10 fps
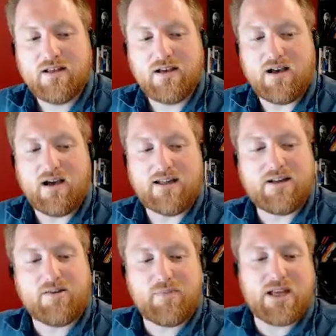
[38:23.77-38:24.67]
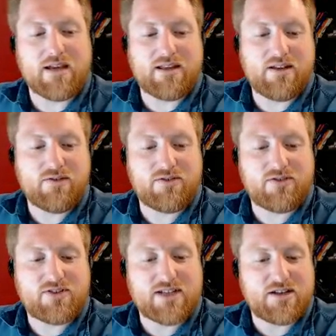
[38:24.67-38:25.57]
Uh, hear me,
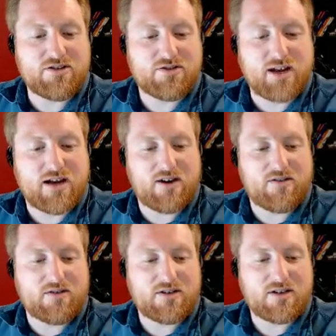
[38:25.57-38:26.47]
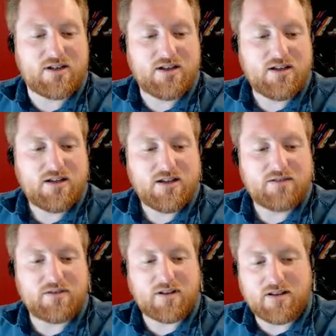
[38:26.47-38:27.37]
accusers, stand your ground.
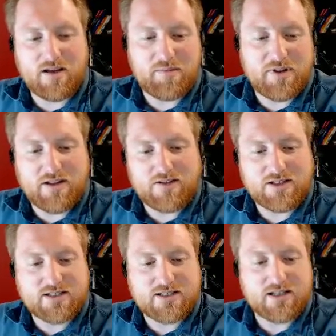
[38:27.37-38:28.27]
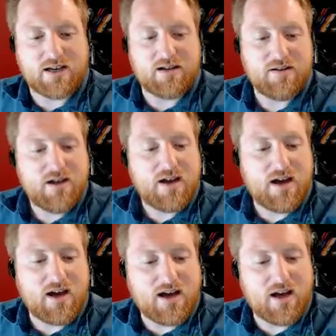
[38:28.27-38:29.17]
The, I mean, they're just, yeah.
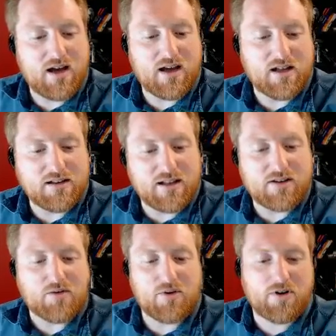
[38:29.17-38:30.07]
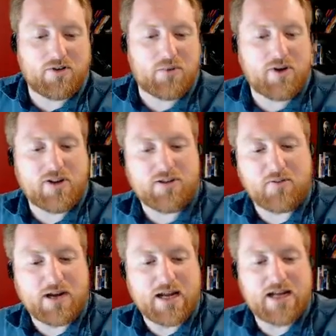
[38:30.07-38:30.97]
Uh, let your oars boil in
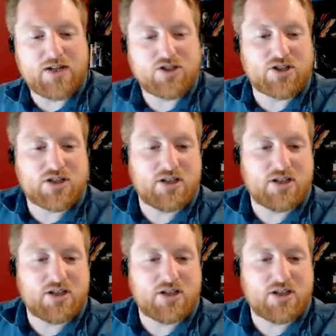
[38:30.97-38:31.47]
rage.